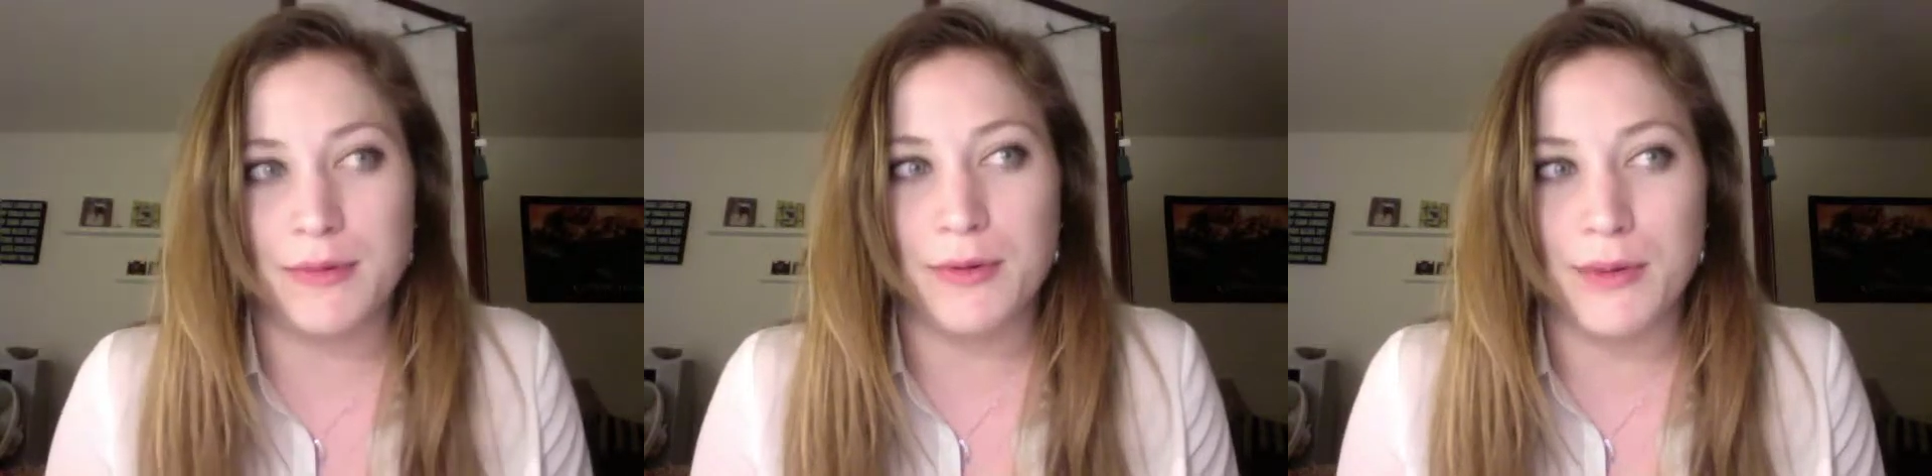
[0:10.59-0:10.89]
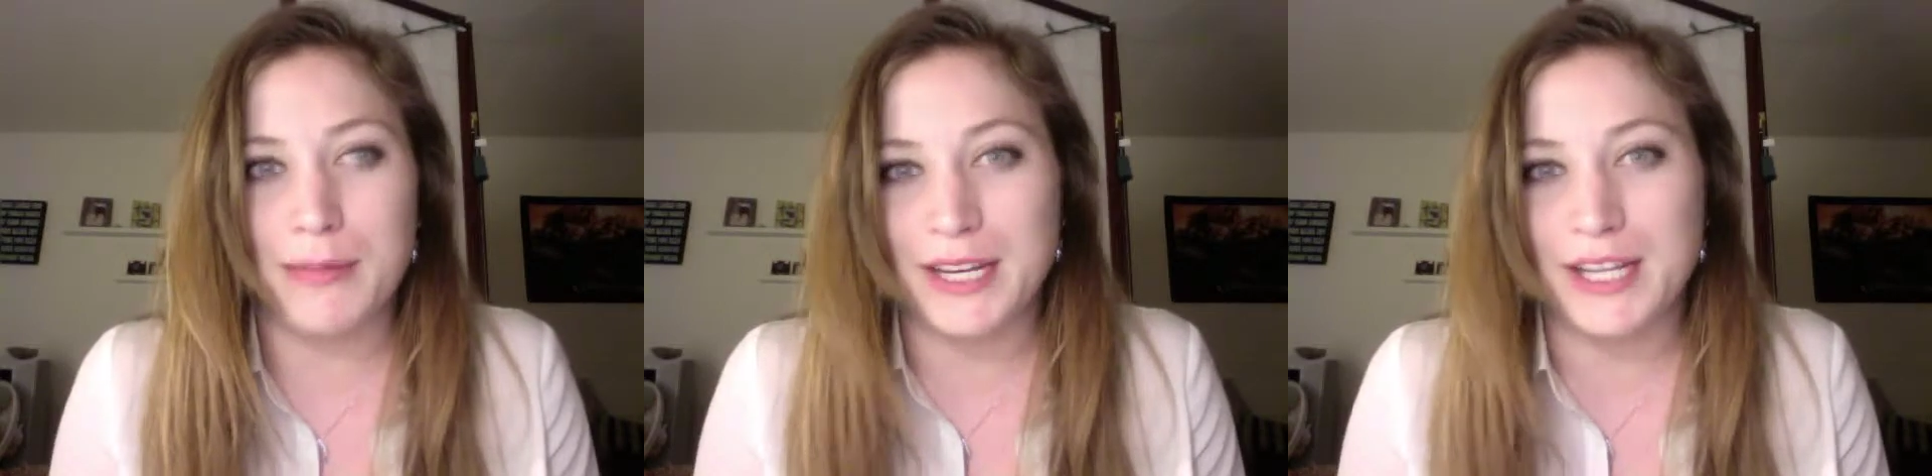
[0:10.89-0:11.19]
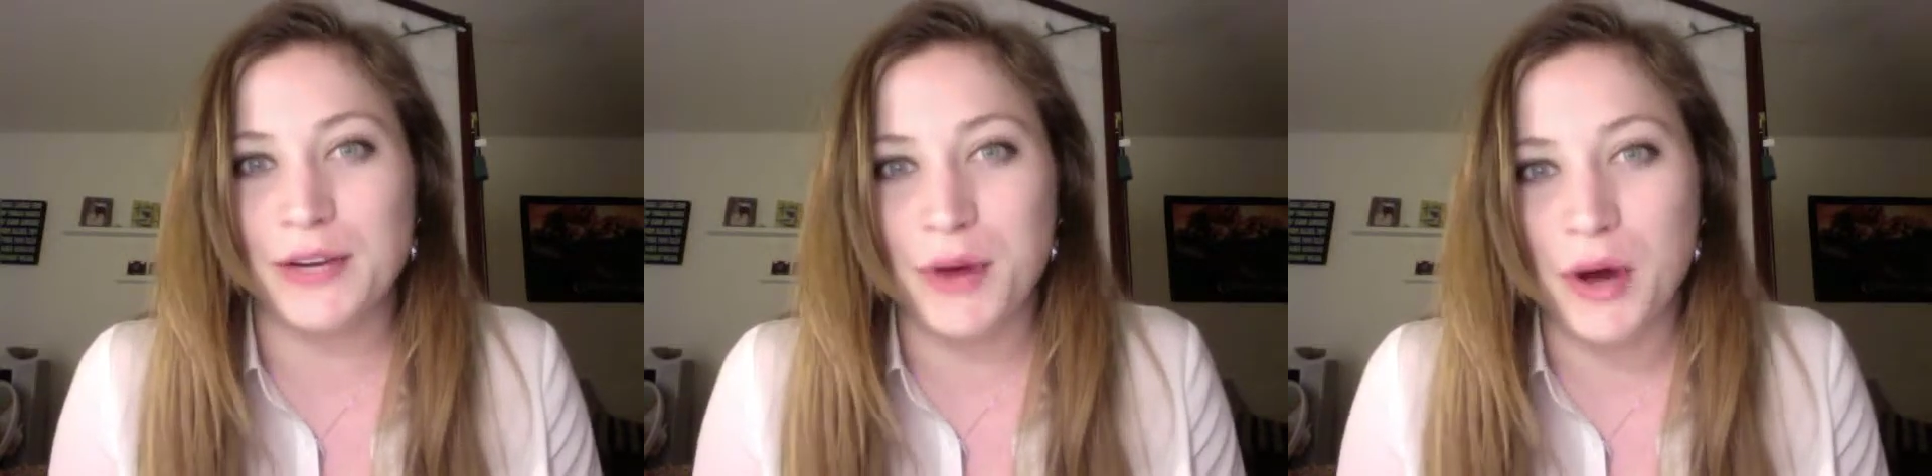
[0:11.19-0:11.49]
We're probably gonna
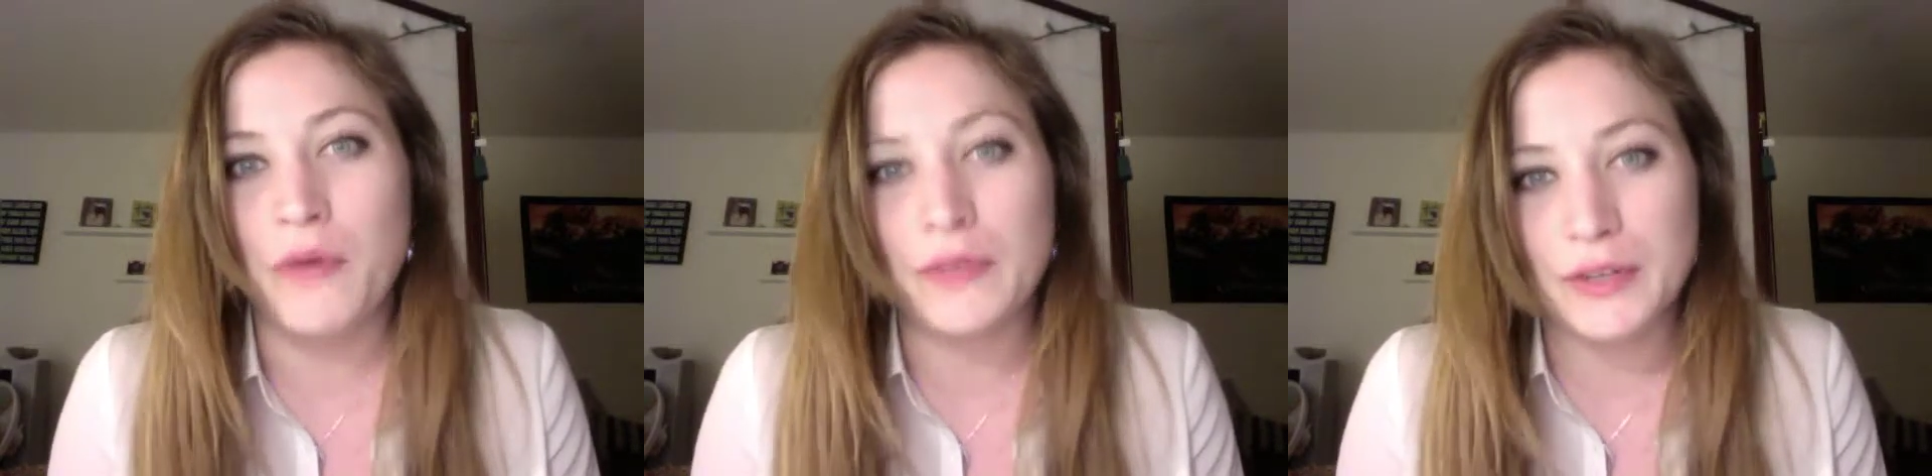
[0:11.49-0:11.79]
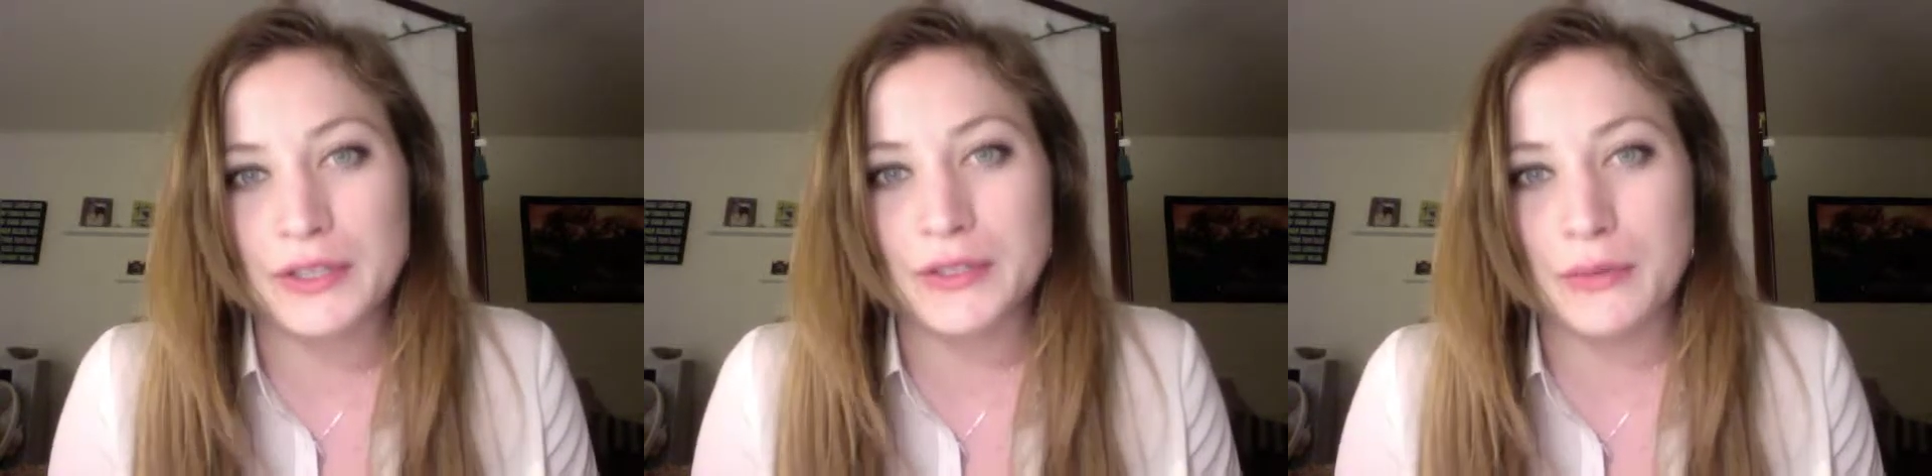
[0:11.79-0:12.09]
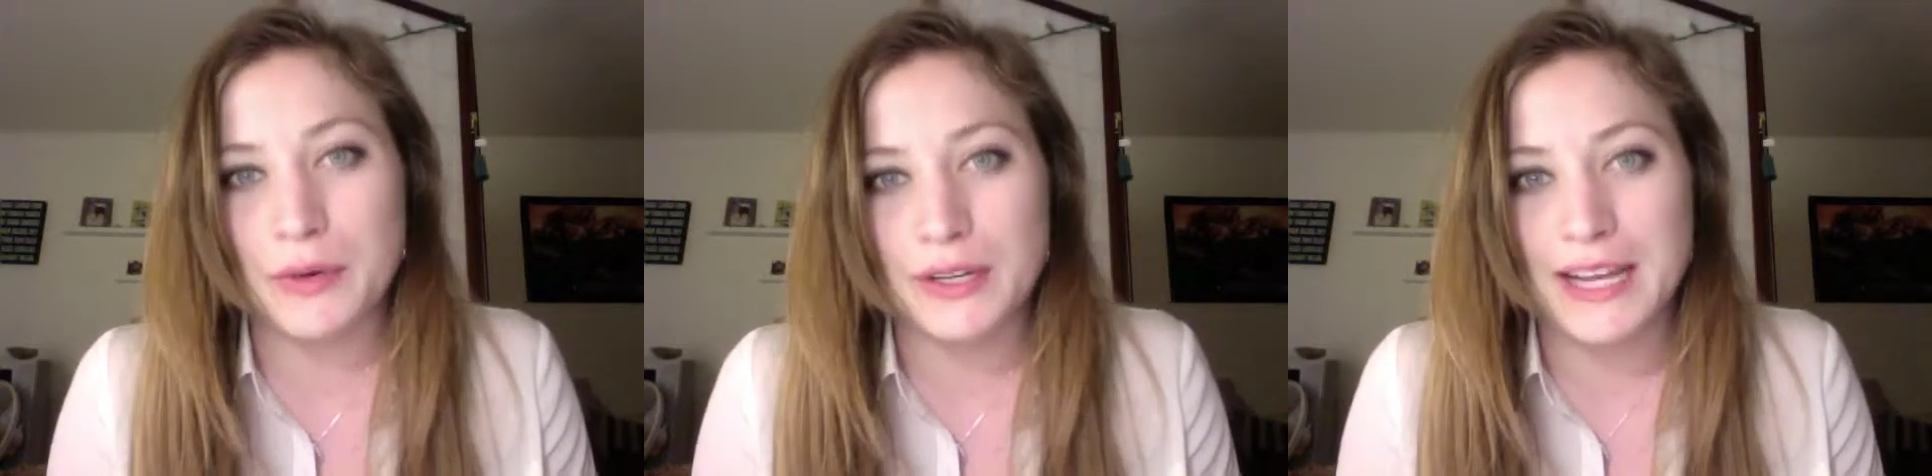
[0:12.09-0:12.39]
go over the
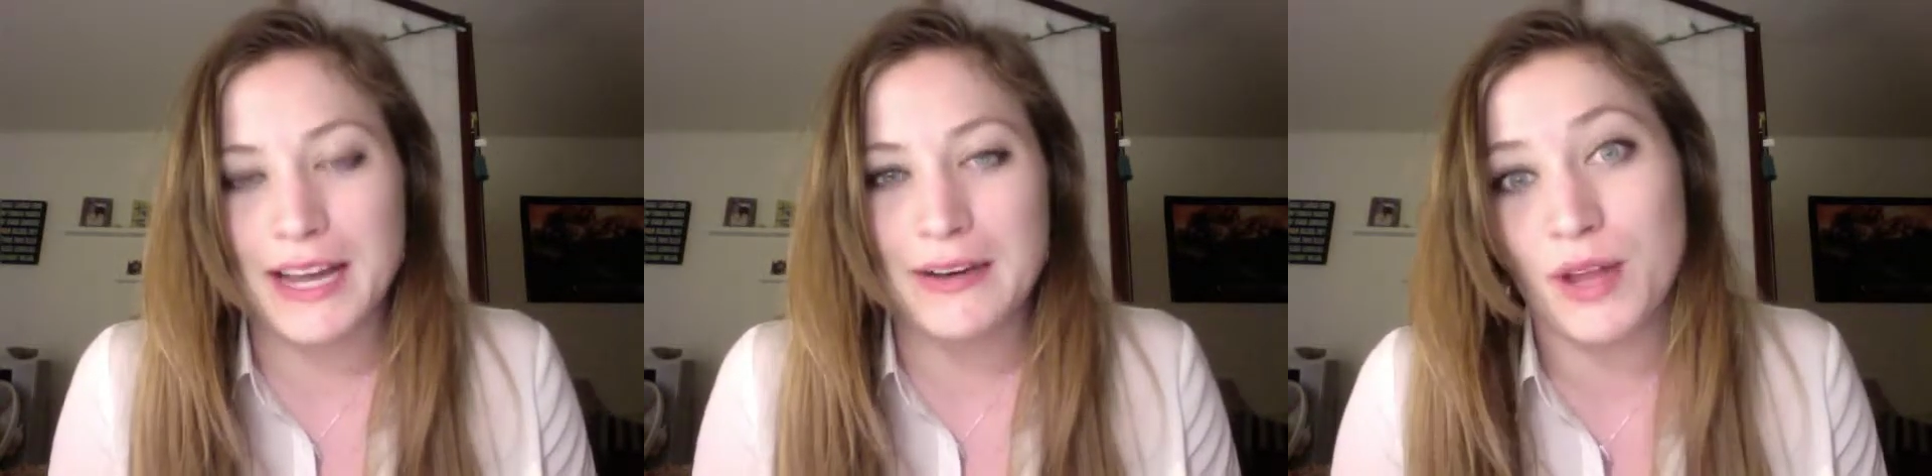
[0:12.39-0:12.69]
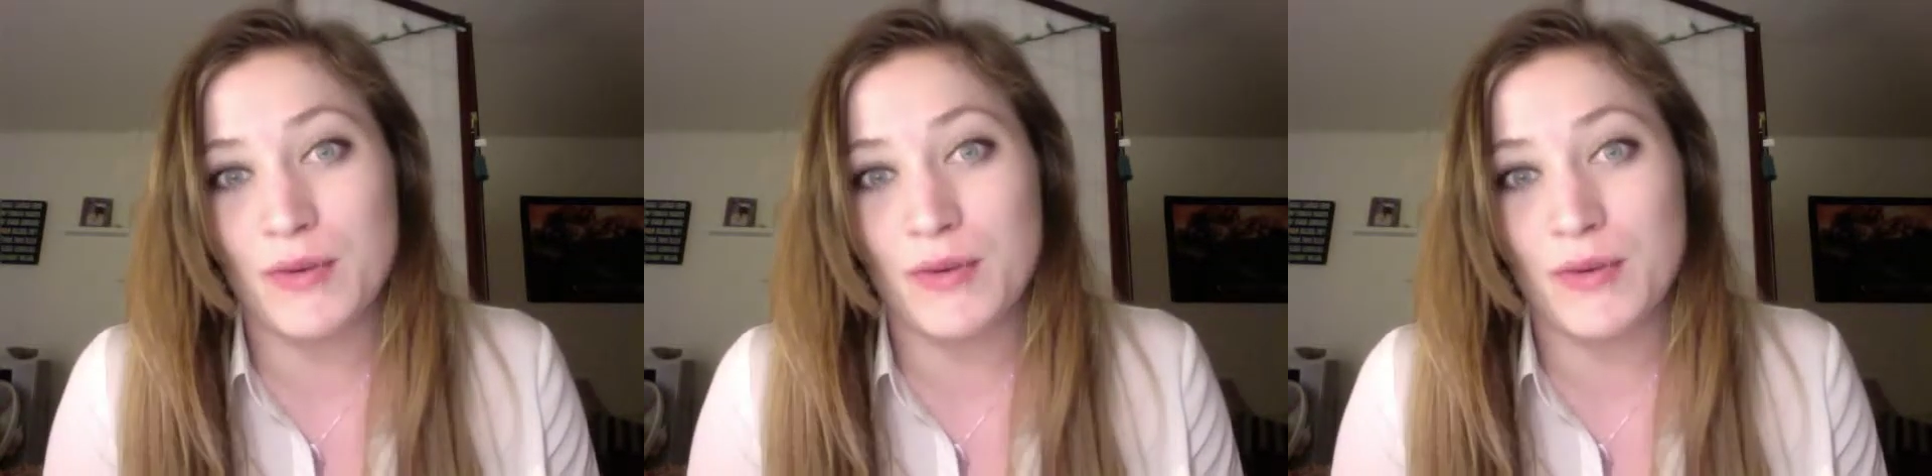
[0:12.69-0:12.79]
word count.